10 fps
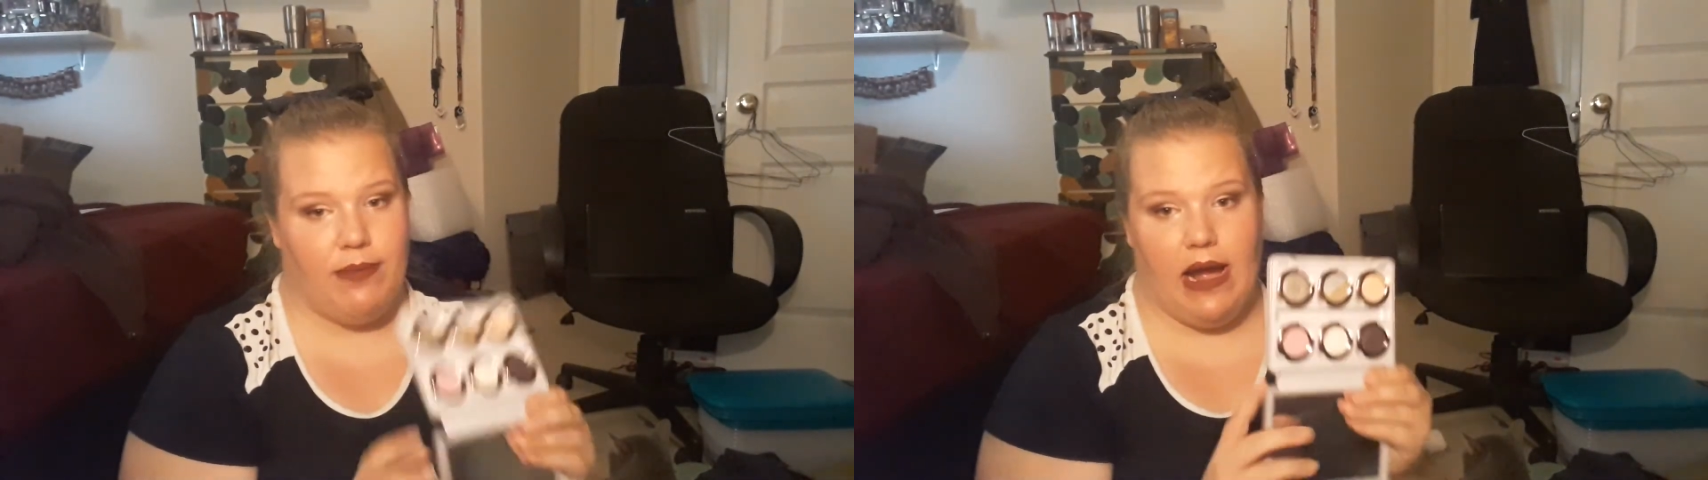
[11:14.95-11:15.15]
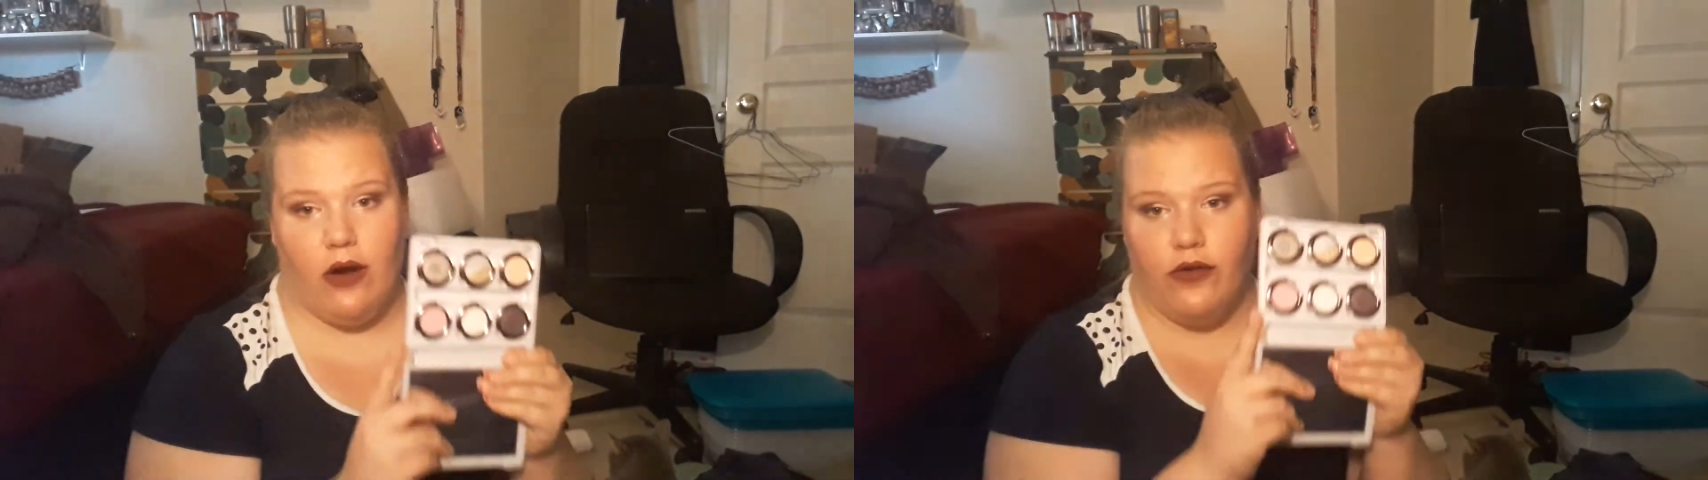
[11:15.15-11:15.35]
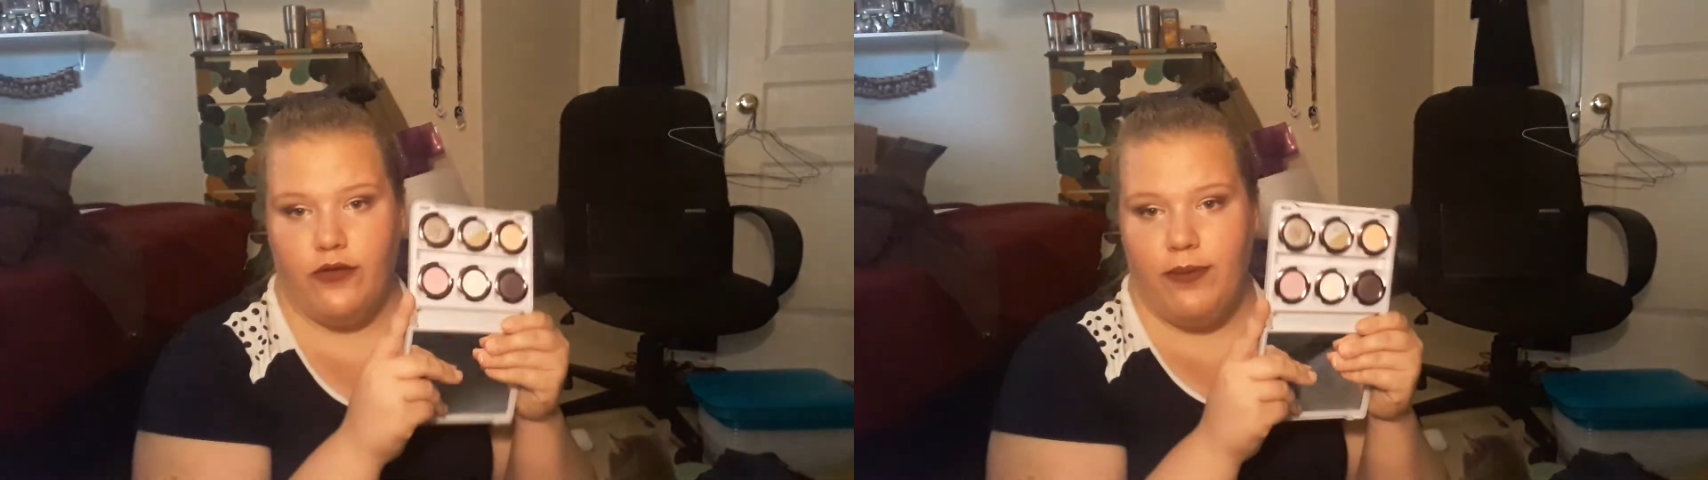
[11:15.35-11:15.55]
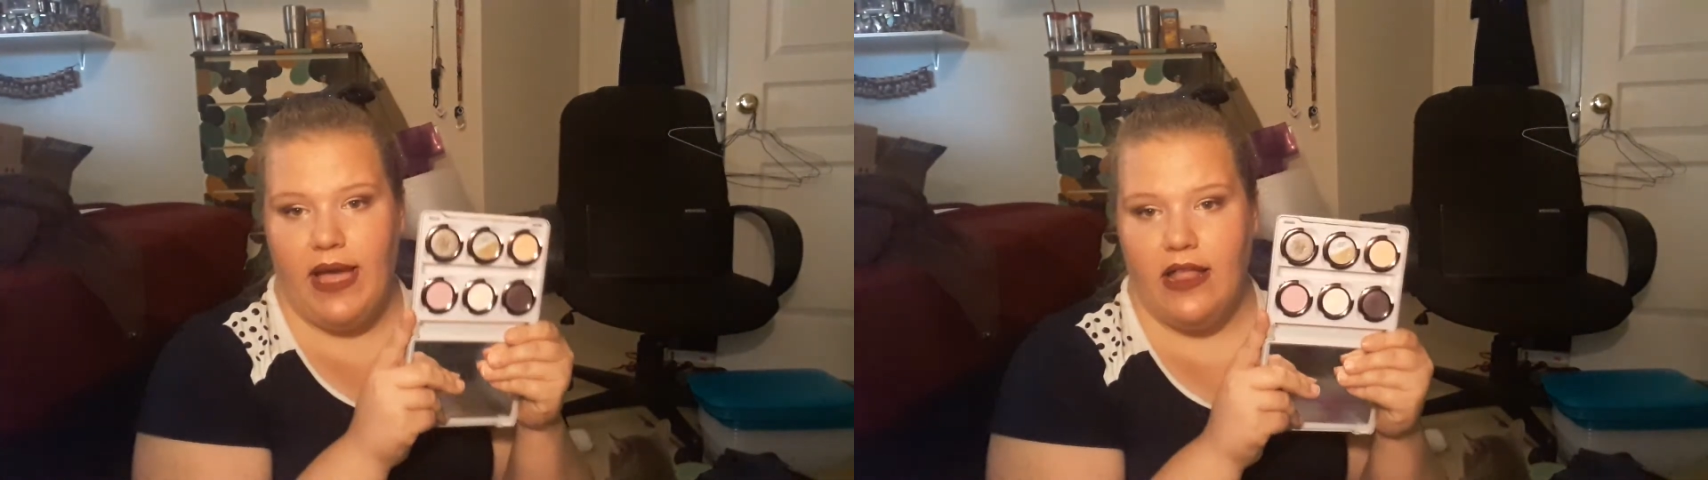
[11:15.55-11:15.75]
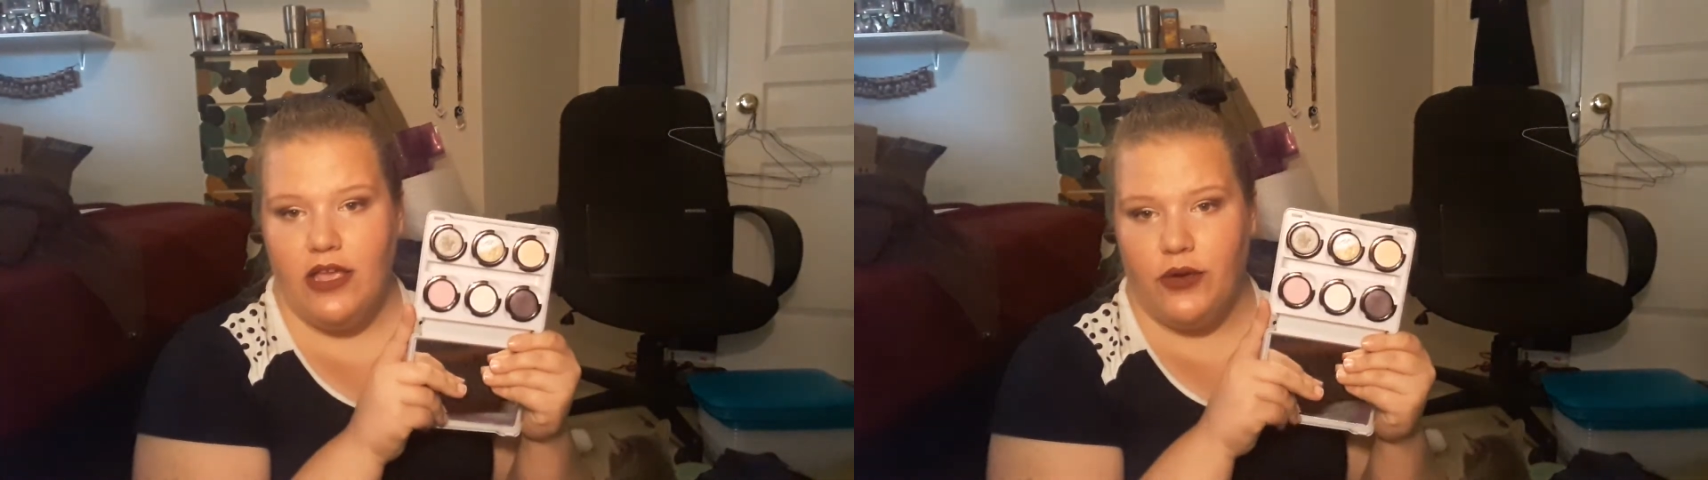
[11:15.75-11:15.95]
Powerful
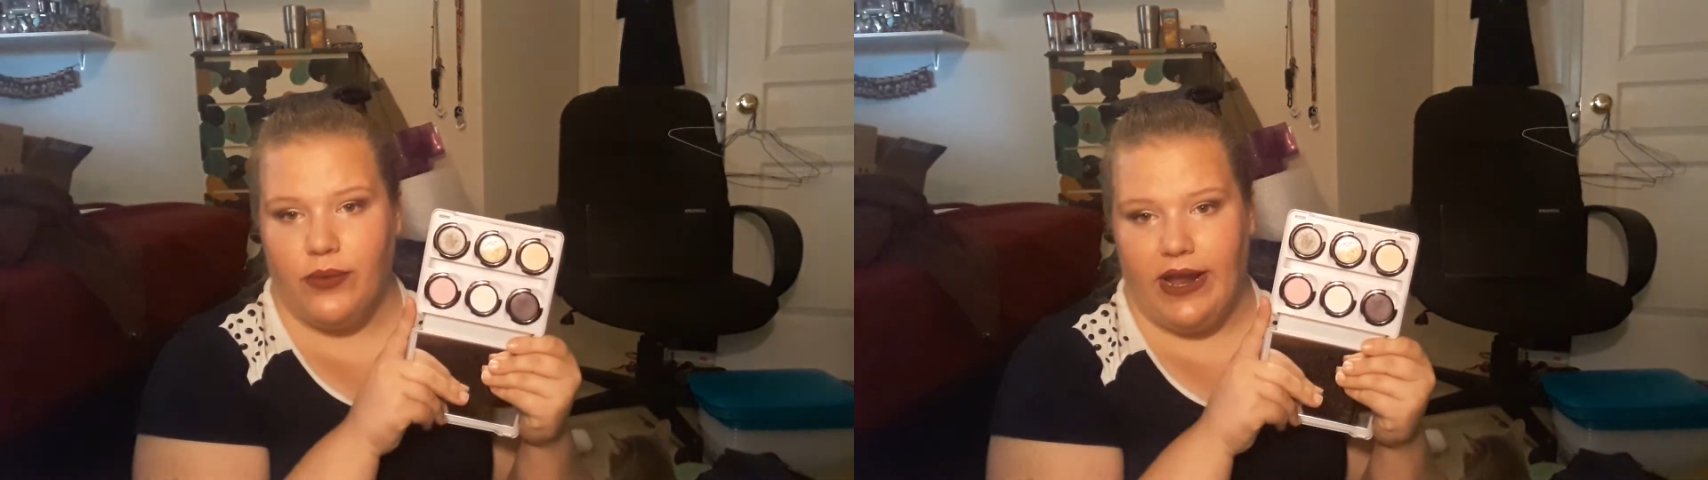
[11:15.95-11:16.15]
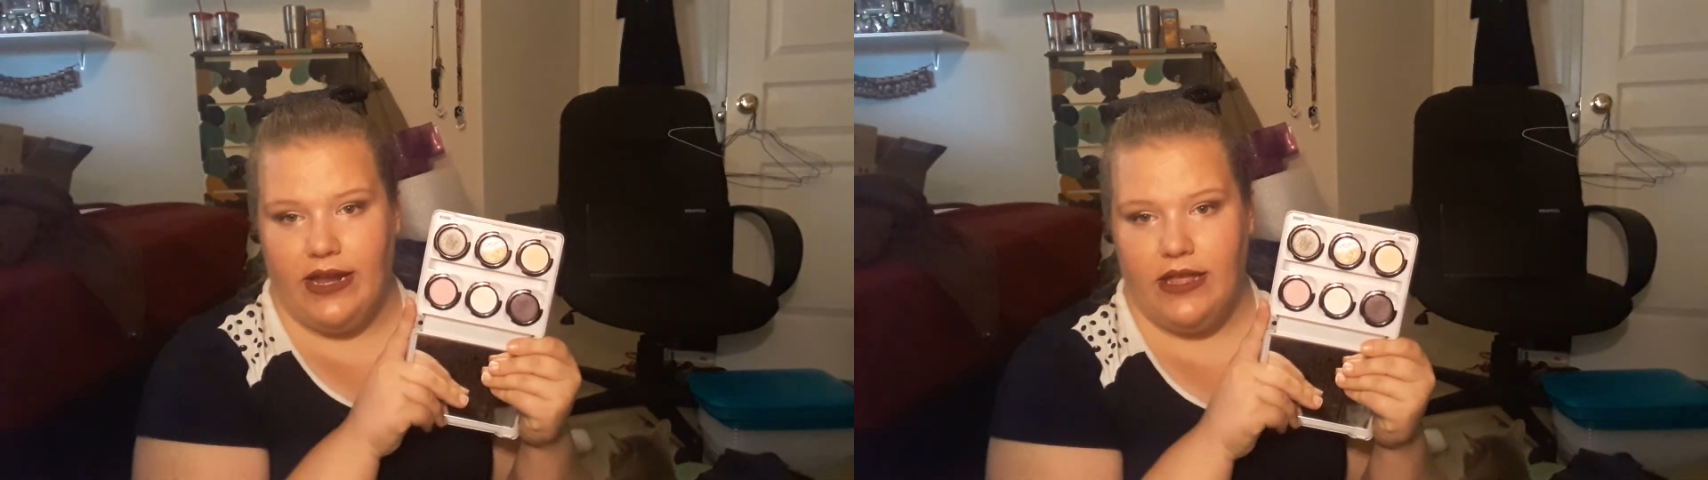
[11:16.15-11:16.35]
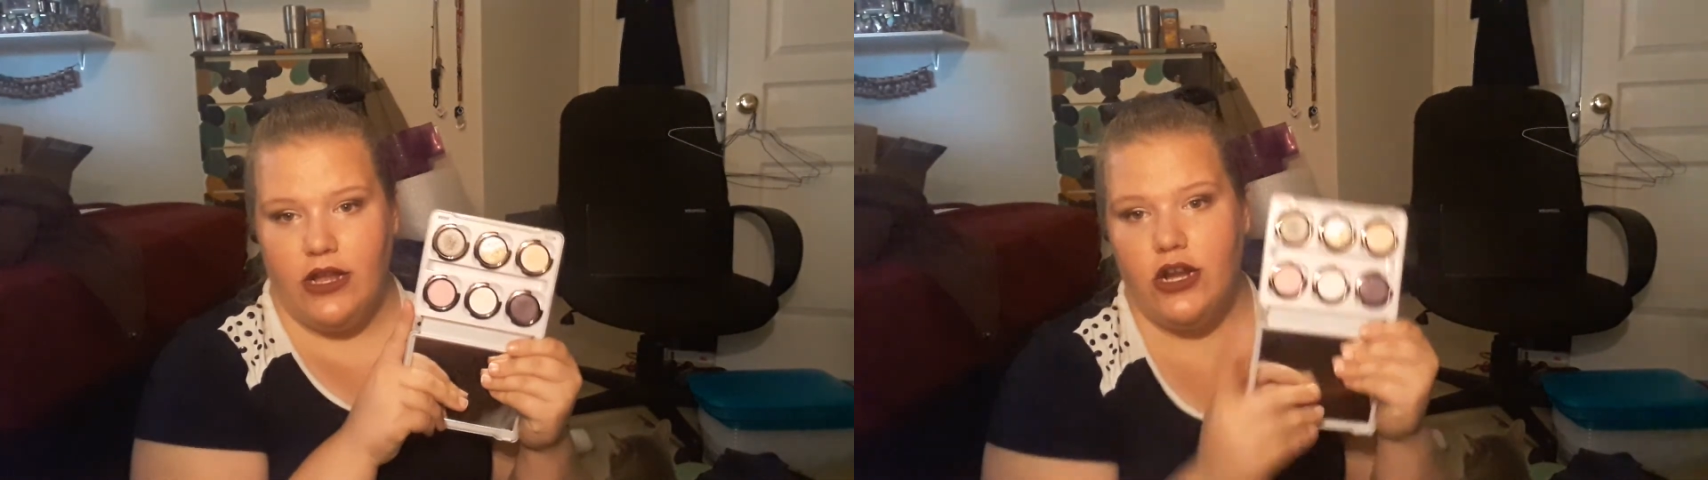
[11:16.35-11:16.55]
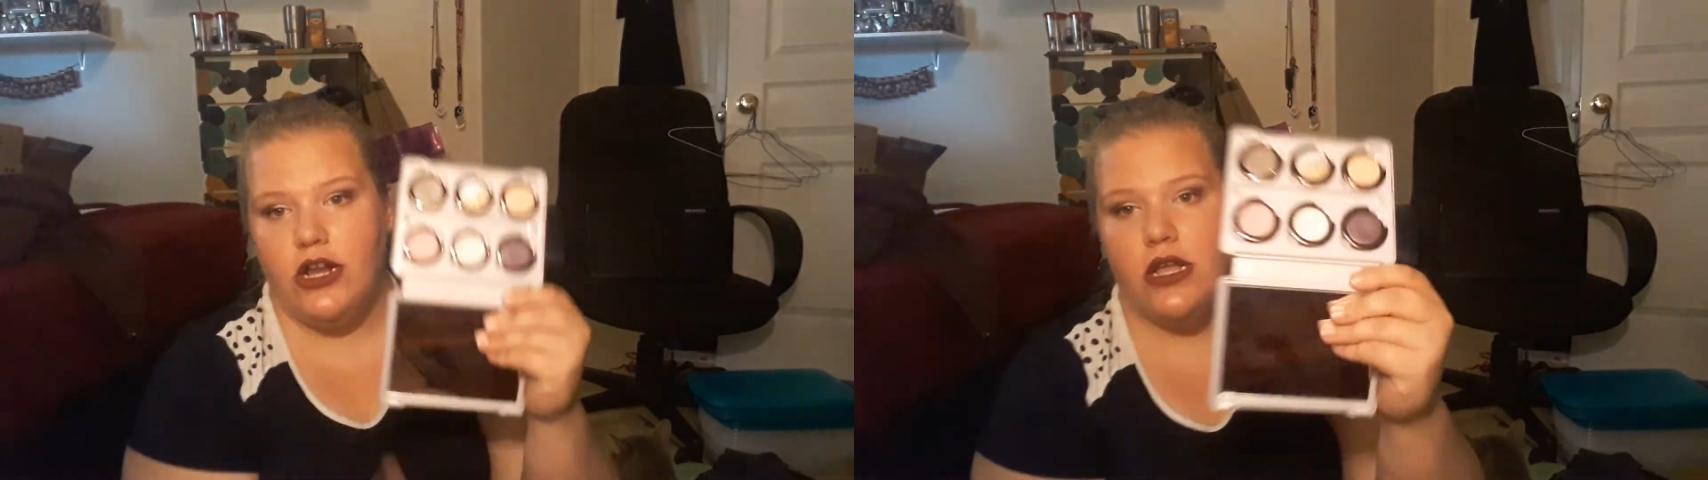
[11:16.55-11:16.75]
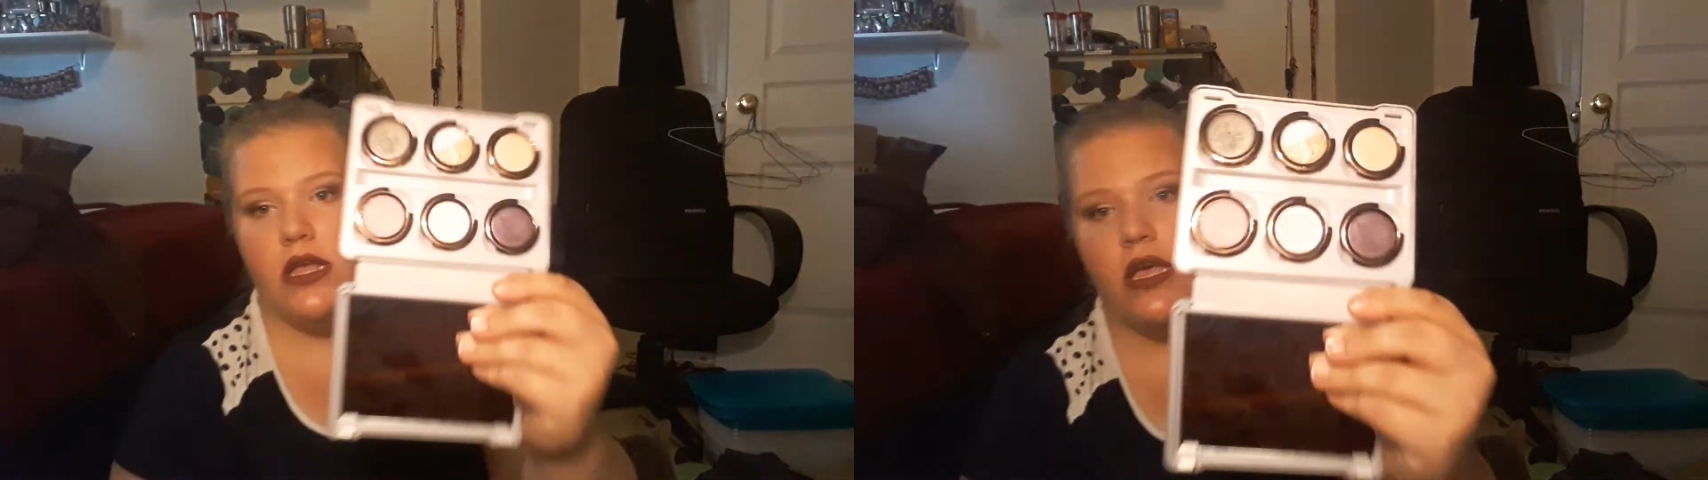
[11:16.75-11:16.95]
palette right here.